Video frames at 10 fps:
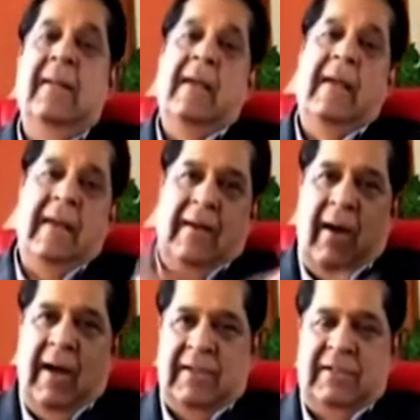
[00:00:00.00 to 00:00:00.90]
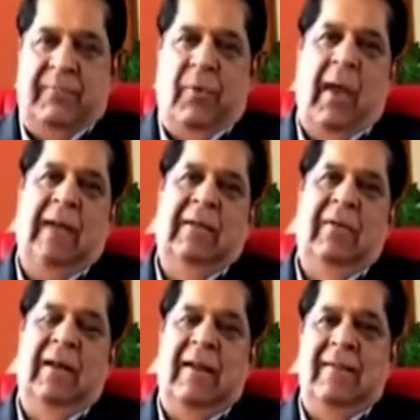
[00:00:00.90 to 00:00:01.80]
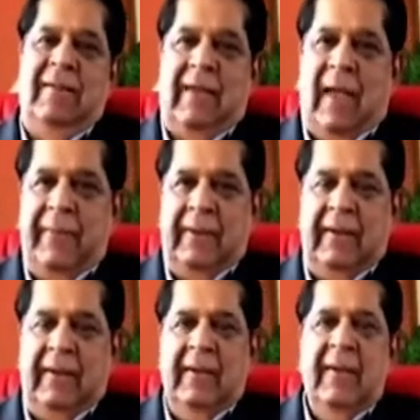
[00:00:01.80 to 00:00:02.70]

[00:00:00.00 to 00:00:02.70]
in advance, proactively raising capital